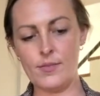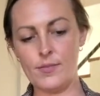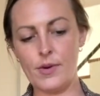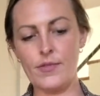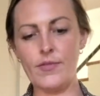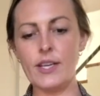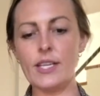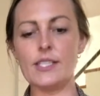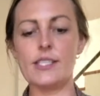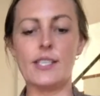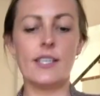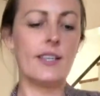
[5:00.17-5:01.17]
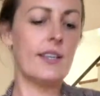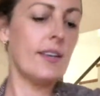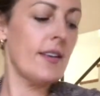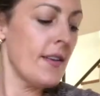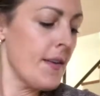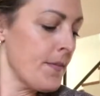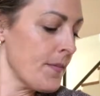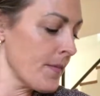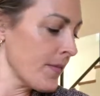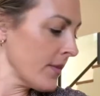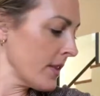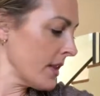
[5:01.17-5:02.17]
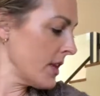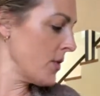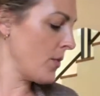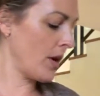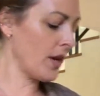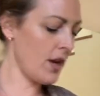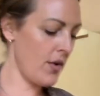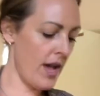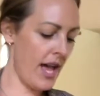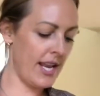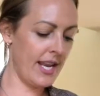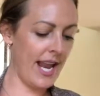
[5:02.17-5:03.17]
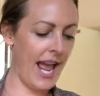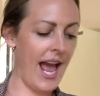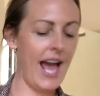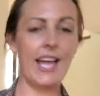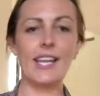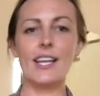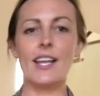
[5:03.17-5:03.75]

Perfect. you want to go ahead and add